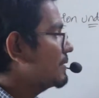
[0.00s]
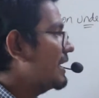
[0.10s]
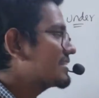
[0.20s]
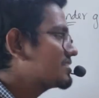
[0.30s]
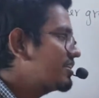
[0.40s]
my
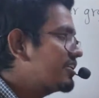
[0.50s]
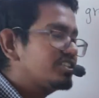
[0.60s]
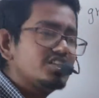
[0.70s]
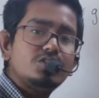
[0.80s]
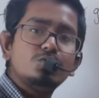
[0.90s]

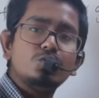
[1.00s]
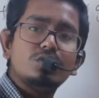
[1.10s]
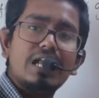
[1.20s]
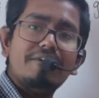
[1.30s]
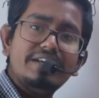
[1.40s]
acceleration due
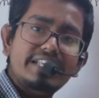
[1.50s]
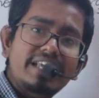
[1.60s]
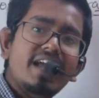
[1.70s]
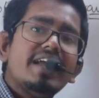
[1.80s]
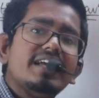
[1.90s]
to
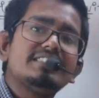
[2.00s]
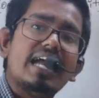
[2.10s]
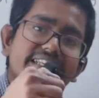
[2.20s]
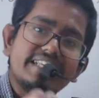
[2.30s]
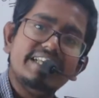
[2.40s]
gravity is
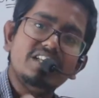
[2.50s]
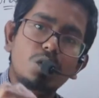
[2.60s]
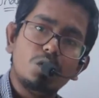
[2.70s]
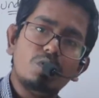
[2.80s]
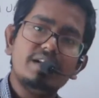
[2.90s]
acting in
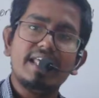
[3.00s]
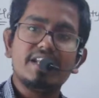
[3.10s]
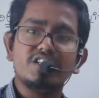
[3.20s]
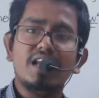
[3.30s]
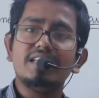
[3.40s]
downward
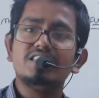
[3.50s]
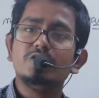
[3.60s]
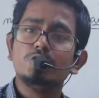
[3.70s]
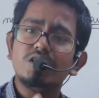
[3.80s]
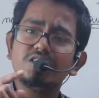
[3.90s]
direction, and
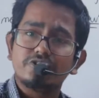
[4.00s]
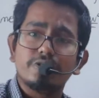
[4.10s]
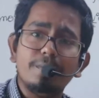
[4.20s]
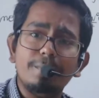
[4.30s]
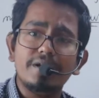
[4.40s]
you just
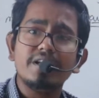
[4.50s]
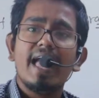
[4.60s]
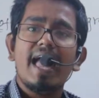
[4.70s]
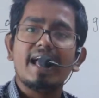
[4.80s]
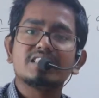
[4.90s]
remember,
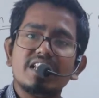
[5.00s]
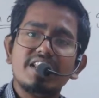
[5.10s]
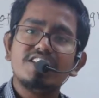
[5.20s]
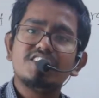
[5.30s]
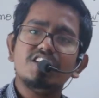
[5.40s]

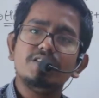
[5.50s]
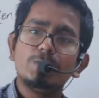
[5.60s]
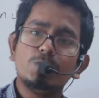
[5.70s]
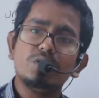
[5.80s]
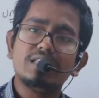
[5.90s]
acceleration
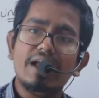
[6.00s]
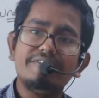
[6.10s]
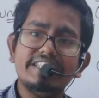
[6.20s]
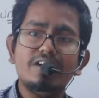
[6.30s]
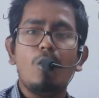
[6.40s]
due to
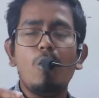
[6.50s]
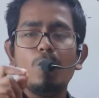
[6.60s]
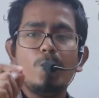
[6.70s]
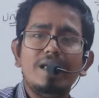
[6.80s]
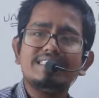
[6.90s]
gravity
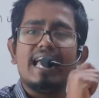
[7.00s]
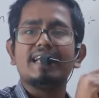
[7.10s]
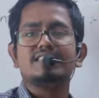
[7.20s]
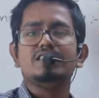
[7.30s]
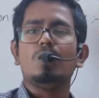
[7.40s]
always
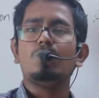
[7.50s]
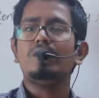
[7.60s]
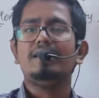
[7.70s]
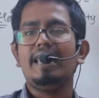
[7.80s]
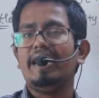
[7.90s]
acts in
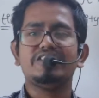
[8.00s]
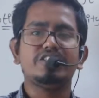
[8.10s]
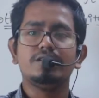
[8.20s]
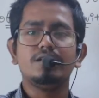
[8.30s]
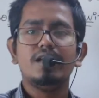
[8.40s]
downward
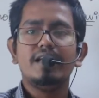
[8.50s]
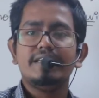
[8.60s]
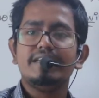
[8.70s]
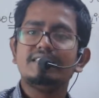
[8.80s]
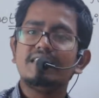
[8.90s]
direction.
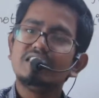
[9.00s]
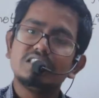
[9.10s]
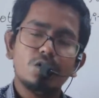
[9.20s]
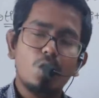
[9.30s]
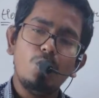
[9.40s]
Here there
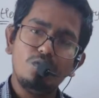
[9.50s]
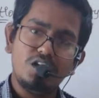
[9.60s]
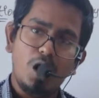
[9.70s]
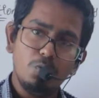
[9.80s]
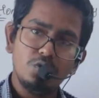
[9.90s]
is no
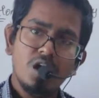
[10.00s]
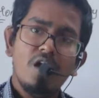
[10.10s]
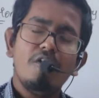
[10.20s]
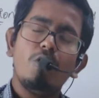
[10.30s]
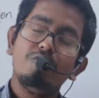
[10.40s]
doubt,
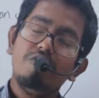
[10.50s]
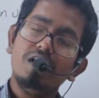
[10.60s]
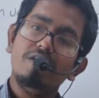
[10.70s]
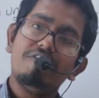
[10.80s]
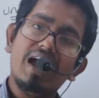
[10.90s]

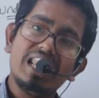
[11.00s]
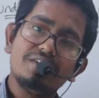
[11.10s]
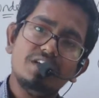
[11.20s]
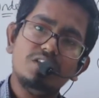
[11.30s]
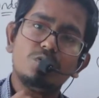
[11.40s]

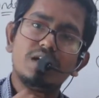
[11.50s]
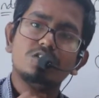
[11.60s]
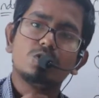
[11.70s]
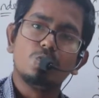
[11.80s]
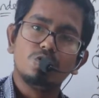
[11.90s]
wherever you
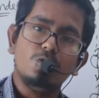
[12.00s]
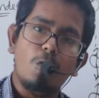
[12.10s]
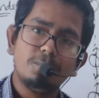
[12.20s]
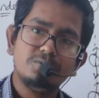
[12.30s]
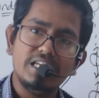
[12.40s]
can throw the
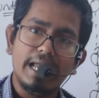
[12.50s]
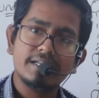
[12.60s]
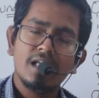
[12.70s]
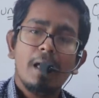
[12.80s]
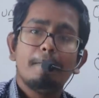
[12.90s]

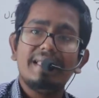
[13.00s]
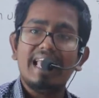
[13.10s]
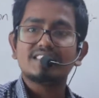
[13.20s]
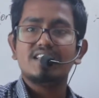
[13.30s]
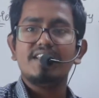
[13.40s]
object, my
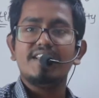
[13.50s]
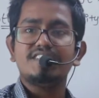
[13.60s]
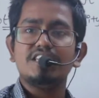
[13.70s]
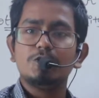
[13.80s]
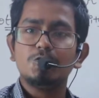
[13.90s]

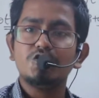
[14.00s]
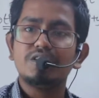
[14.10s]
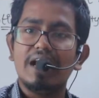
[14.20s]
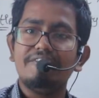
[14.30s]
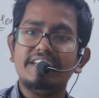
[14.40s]
acceleration due to
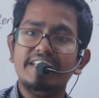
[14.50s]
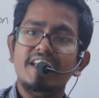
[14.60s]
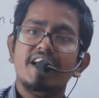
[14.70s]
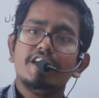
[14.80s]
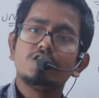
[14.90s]

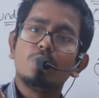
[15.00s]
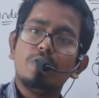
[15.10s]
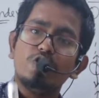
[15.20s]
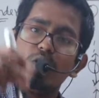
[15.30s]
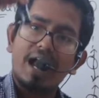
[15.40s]
gravity is
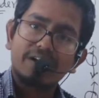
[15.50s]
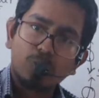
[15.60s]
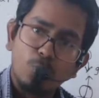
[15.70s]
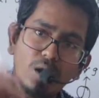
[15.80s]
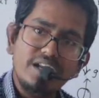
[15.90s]
going to act
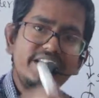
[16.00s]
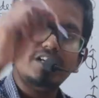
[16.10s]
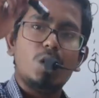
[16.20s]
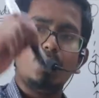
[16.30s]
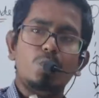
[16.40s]
only
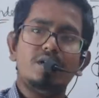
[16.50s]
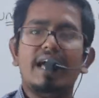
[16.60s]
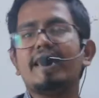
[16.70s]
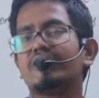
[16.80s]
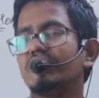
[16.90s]
in downward
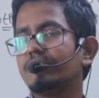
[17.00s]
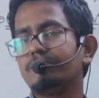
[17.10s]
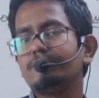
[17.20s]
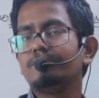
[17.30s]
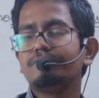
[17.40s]
direction.
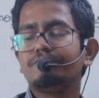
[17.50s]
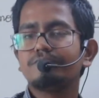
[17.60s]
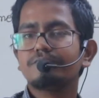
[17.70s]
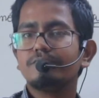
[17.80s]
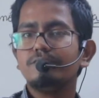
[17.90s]

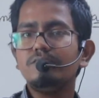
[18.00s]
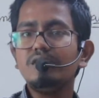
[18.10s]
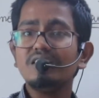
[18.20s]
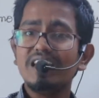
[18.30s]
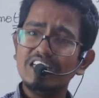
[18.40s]

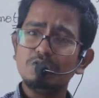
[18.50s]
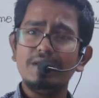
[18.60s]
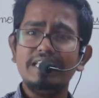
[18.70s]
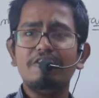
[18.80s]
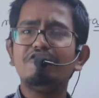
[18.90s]
That is
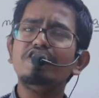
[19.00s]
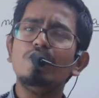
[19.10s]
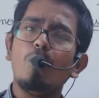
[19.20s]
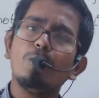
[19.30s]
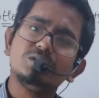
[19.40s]
why
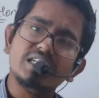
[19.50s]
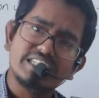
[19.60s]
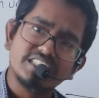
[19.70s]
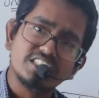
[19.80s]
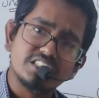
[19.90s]
every
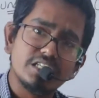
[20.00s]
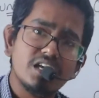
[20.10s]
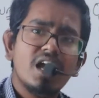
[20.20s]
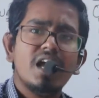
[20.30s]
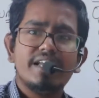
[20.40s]
object in
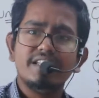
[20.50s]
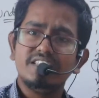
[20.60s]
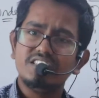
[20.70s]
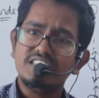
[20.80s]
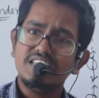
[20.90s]

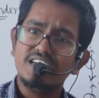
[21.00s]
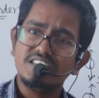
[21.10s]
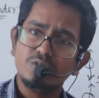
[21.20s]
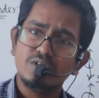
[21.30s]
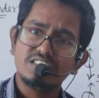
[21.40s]
this
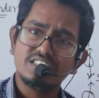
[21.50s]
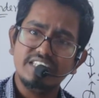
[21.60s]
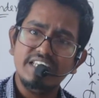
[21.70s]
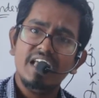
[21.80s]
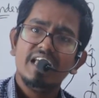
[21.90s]
earth, you can see,